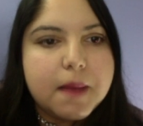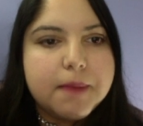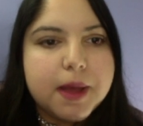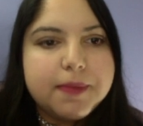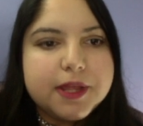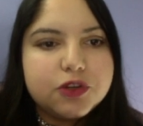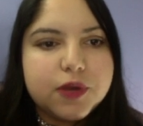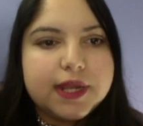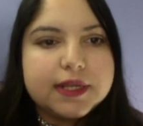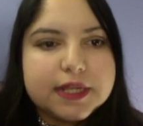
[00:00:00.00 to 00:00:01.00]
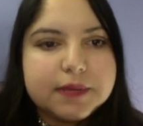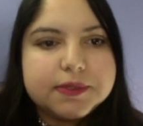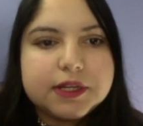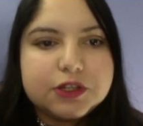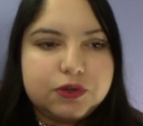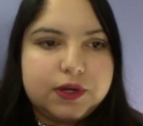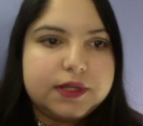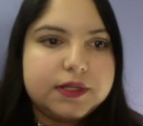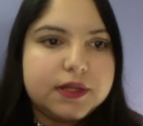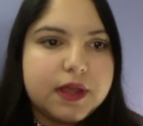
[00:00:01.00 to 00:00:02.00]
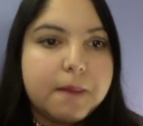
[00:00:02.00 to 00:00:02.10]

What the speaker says: Puppy training tips and tricks.